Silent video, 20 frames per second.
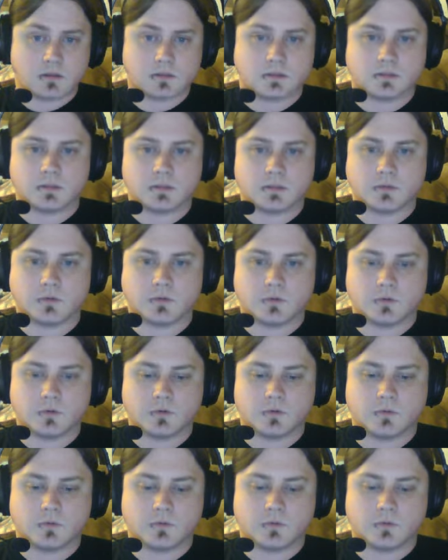
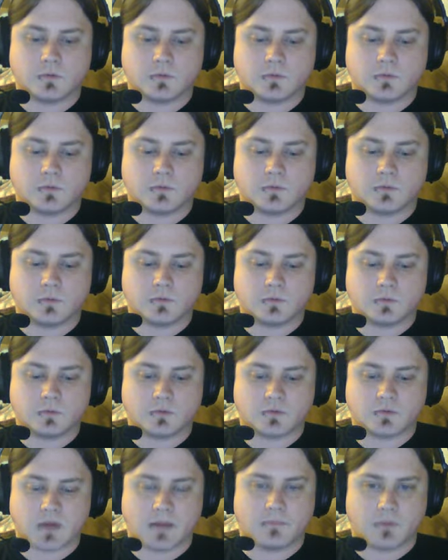to
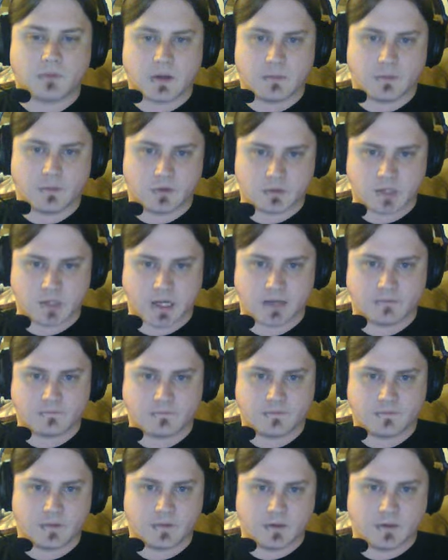drop Rainbow
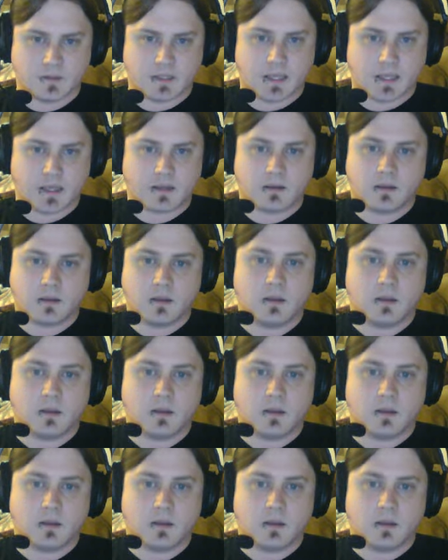Dragon from their deck.